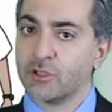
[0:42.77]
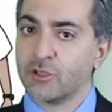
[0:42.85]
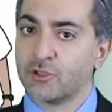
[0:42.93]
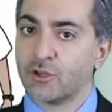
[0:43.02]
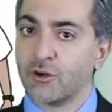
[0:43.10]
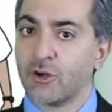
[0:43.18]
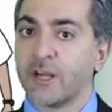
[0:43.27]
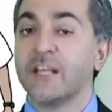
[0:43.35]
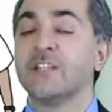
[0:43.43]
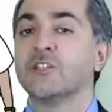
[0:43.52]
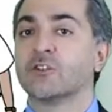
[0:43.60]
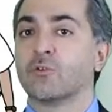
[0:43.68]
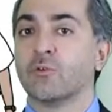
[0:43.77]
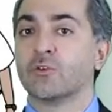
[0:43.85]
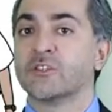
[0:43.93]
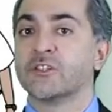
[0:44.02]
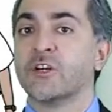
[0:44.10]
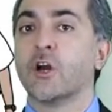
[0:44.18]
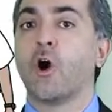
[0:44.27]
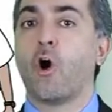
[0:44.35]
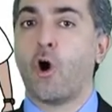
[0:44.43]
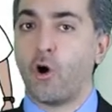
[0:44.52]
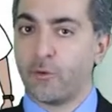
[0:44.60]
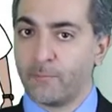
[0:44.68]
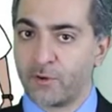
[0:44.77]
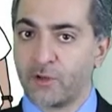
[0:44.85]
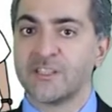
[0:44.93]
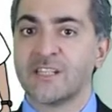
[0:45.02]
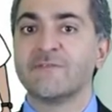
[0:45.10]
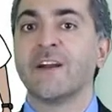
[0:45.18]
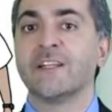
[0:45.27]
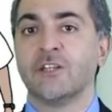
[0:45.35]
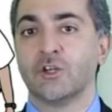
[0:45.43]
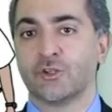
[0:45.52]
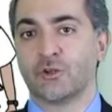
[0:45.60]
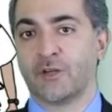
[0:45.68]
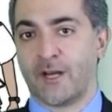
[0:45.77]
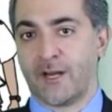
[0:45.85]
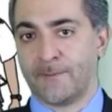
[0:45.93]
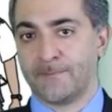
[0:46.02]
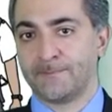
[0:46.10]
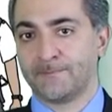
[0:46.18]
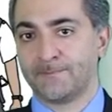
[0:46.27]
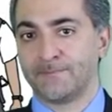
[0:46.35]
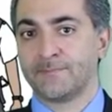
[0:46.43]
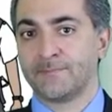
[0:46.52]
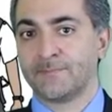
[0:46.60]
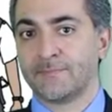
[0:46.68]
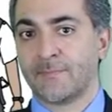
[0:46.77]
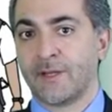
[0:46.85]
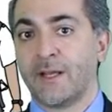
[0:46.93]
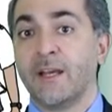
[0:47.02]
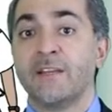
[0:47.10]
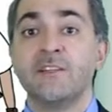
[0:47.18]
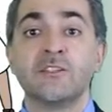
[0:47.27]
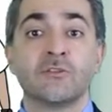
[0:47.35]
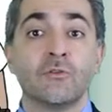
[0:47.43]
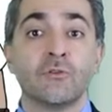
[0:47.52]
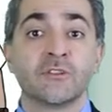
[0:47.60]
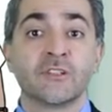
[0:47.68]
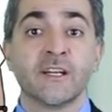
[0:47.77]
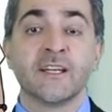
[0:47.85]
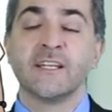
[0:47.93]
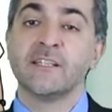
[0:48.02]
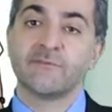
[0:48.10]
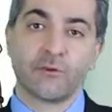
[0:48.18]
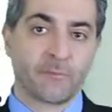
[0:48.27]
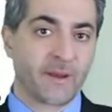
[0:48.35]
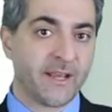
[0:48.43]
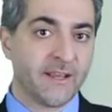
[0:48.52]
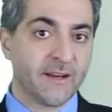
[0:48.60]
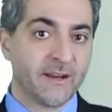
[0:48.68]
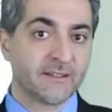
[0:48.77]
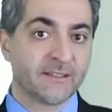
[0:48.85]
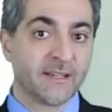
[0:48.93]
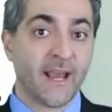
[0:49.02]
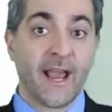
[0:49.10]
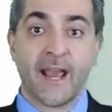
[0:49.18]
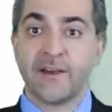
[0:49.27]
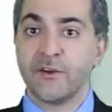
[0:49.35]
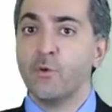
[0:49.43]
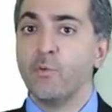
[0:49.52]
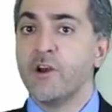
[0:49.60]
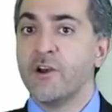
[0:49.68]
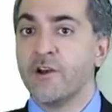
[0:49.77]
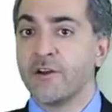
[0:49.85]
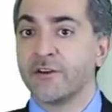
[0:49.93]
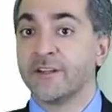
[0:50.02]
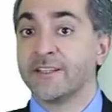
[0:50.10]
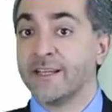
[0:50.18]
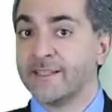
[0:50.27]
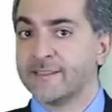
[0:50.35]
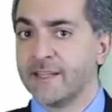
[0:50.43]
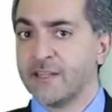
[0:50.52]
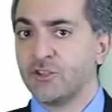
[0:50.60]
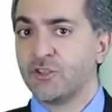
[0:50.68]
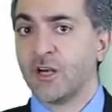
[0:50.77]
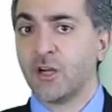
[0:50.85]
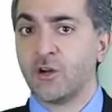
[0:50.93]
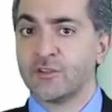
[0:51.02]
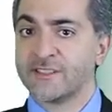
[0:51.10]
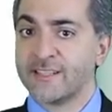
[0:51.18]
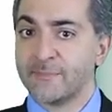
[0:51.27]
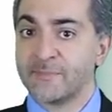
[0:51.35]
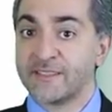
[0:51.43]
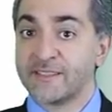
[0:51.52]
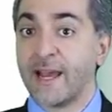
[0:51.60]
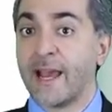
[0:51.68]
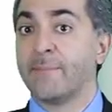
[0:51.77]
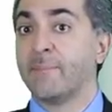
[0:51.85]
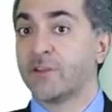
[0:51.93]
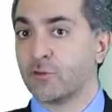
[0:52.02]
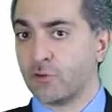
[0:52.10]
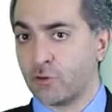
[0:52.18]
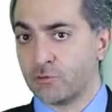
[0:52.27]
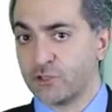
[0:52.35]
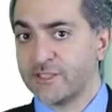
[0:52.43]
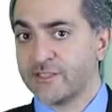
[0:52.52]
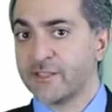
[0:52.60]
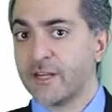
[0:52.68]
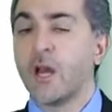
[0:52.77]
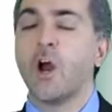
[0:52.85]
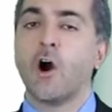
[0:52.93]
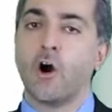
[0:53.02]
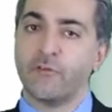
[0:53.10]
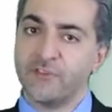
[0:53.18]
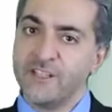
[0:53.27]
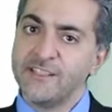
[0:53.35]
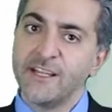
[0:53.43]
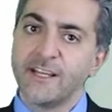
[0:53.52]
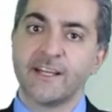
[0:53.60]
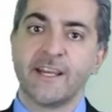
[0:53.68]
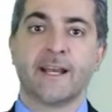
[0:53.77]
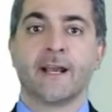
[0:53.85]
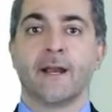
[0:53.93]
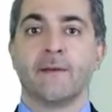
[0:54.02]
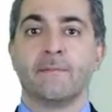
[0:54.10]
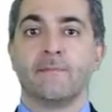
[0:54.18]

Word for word: teacher in this course on process validation. This course is for beginners, and you will learn the essential concepts and methodologies of this technique